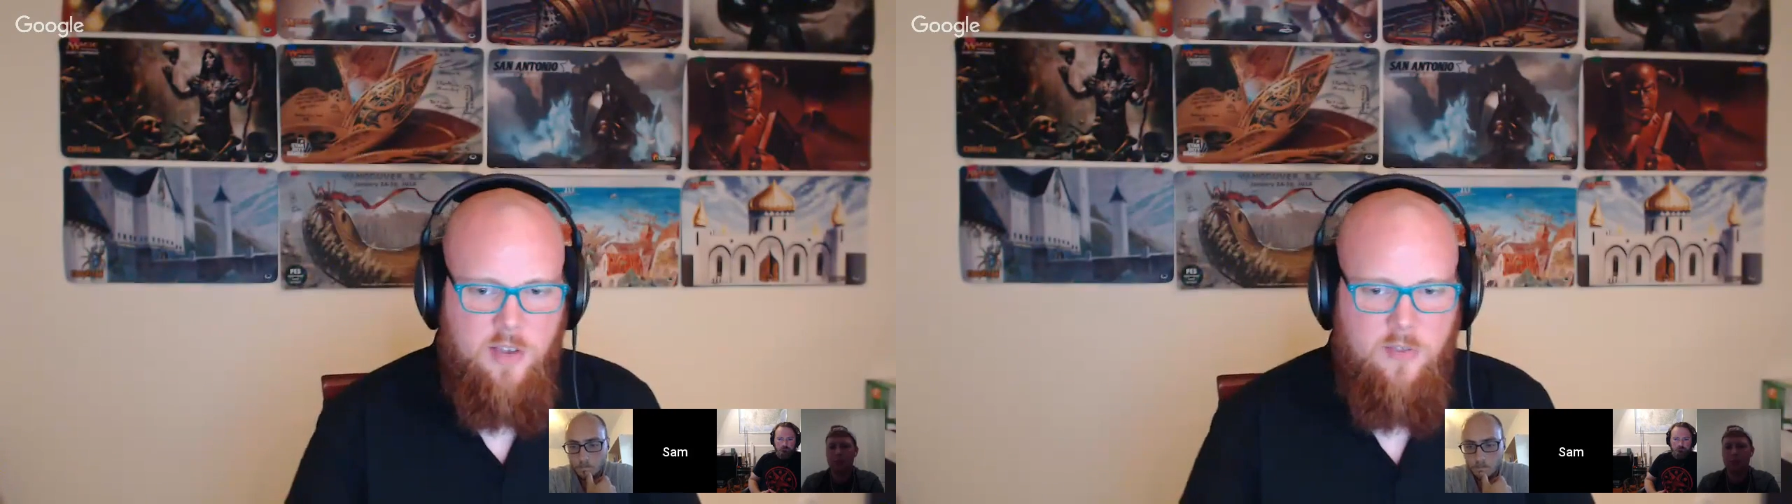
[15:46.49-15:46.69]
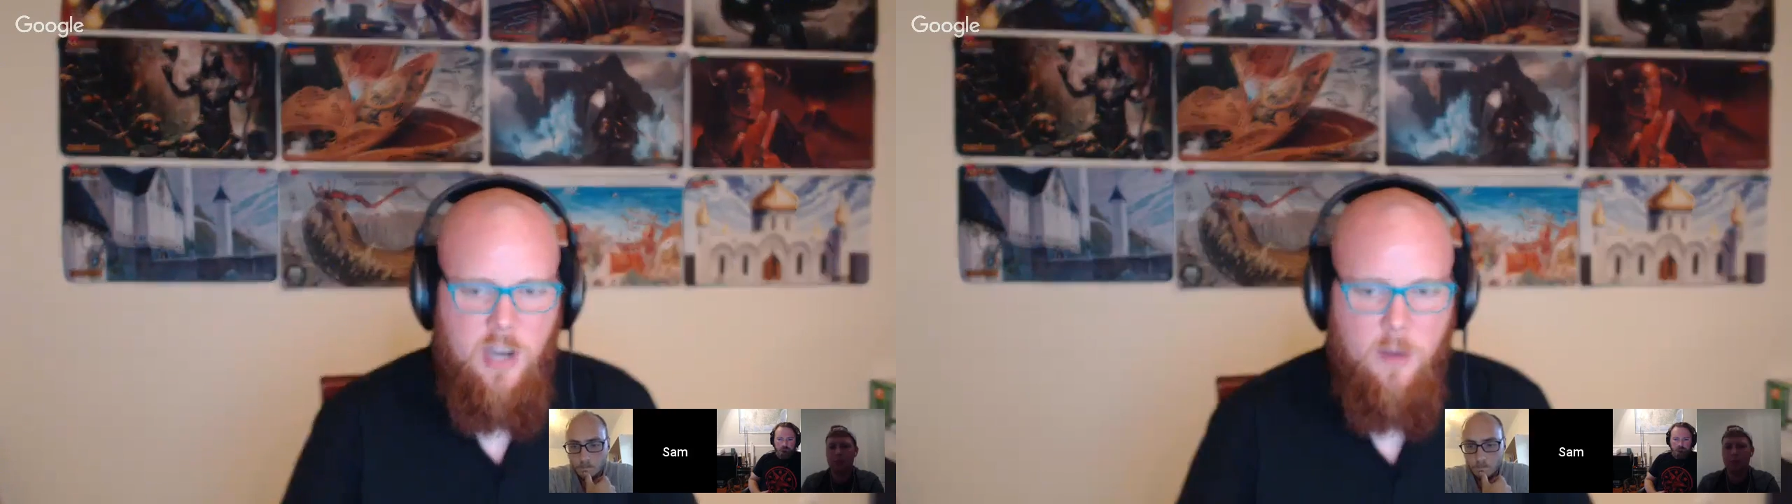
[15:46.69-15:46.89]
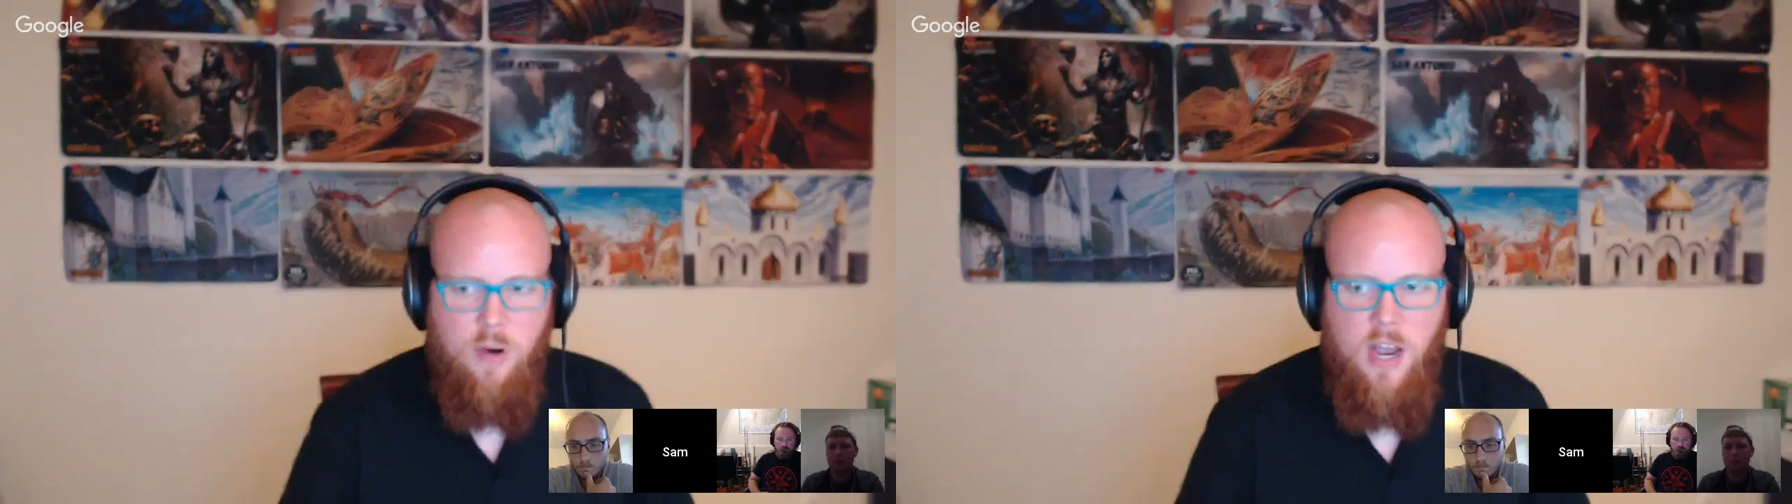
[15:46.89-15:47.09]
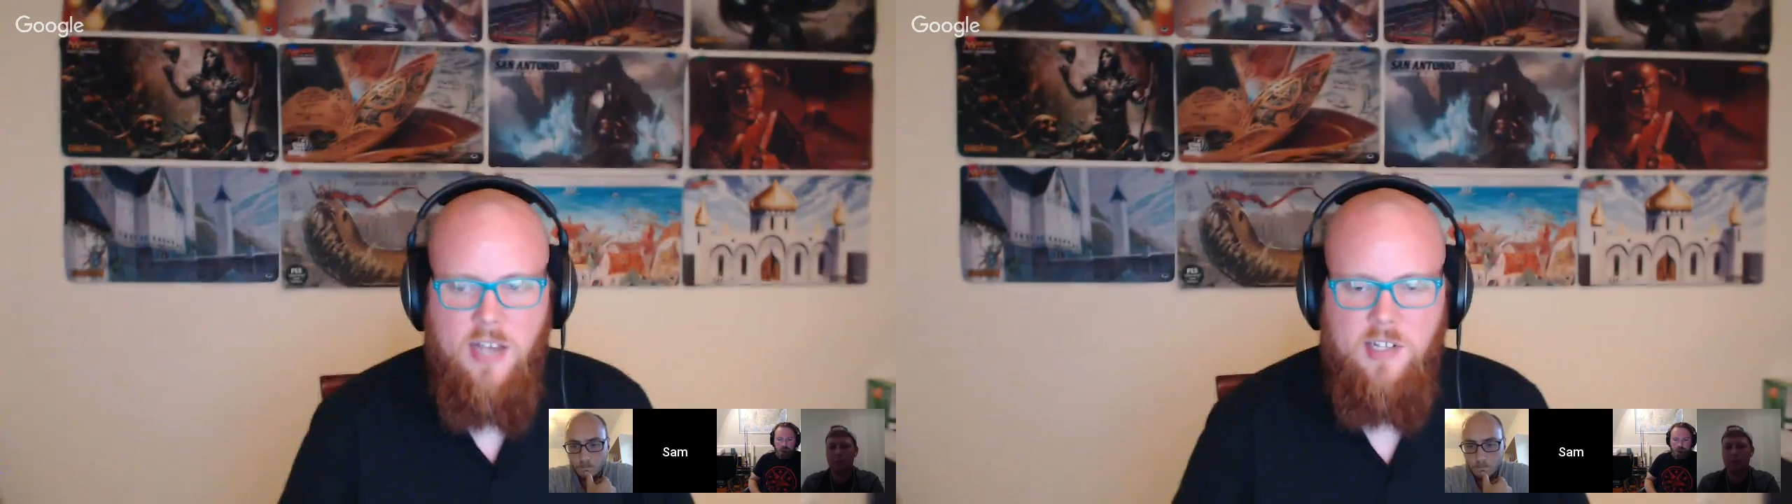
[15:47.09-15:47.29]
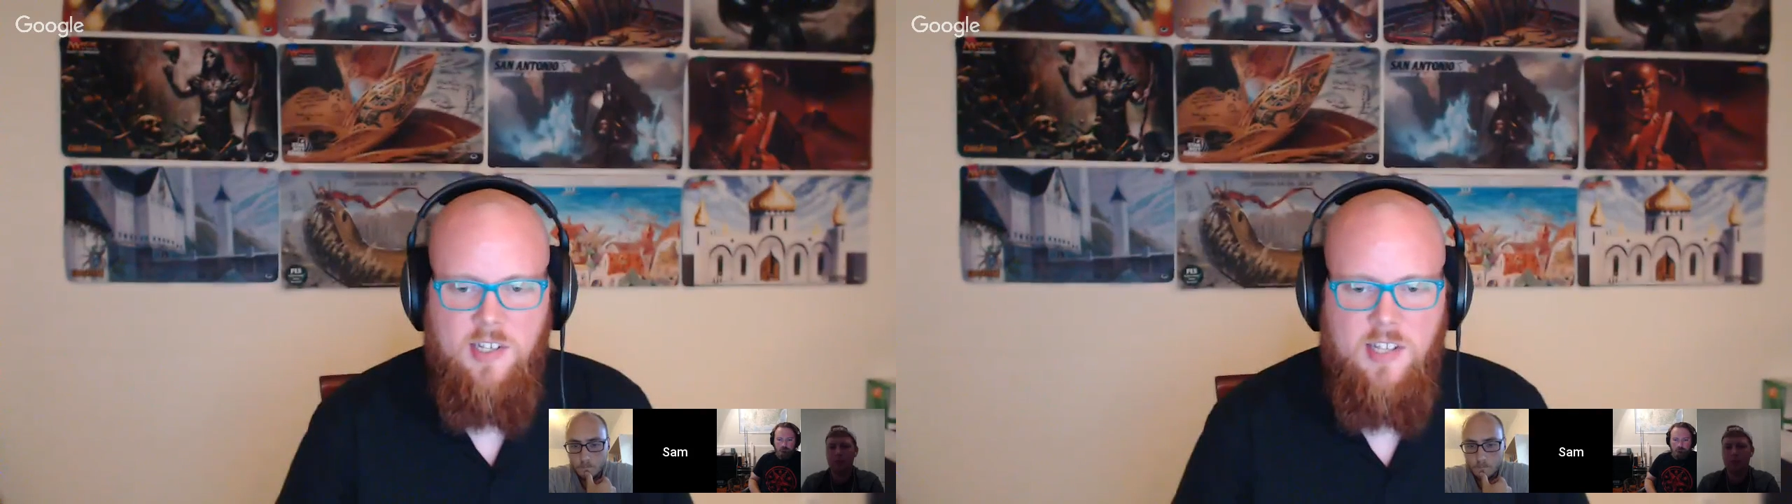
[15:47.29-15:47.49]
out
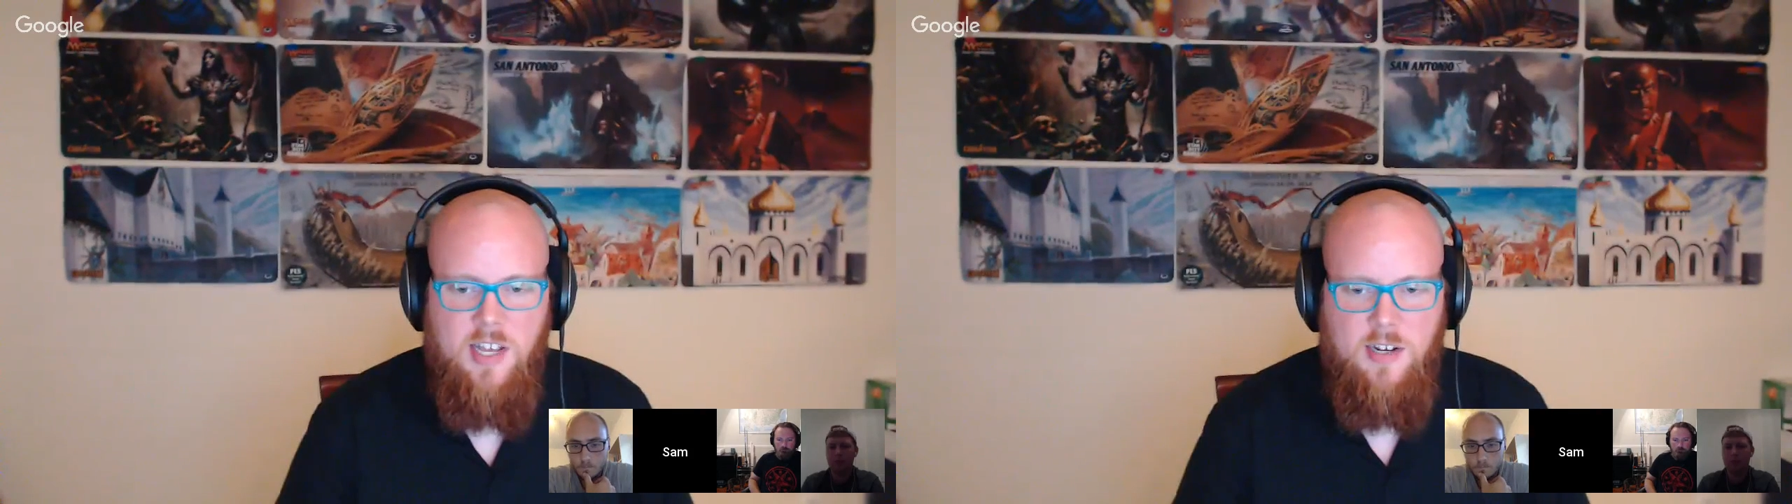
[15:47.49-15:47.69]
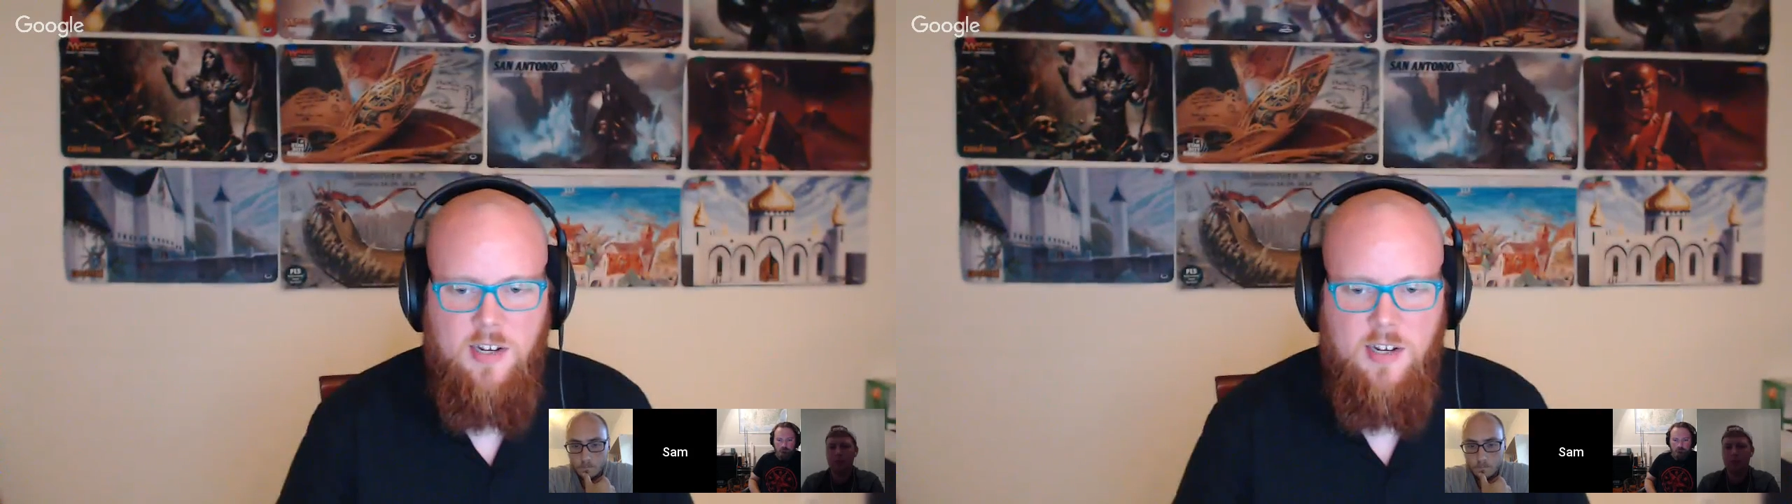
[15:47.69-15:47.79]
prizes that